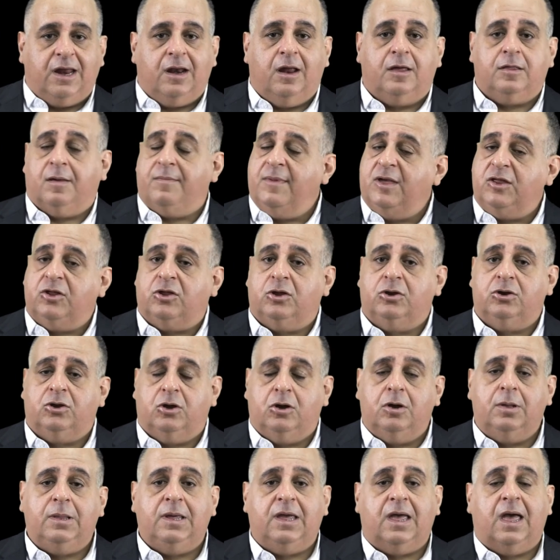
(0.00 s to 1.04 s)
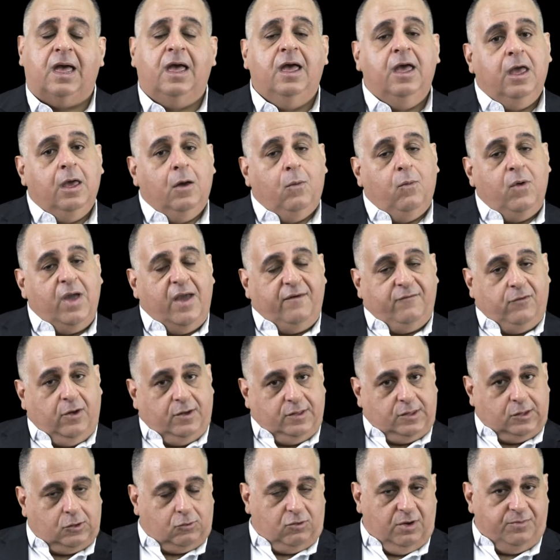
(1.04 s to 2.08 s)
And as I mentioned earlier, we have
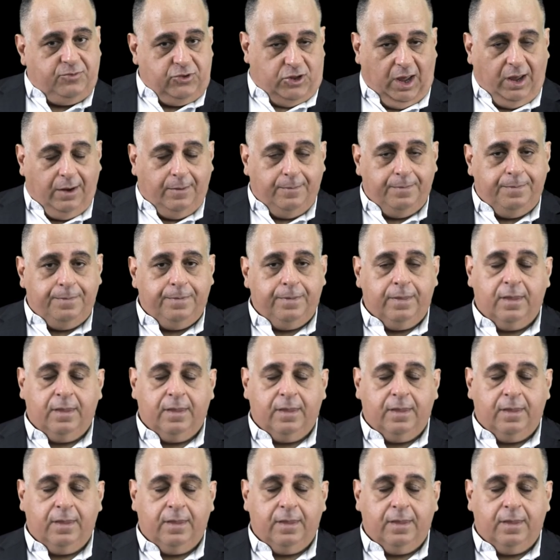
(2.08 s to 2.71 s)
got Scripture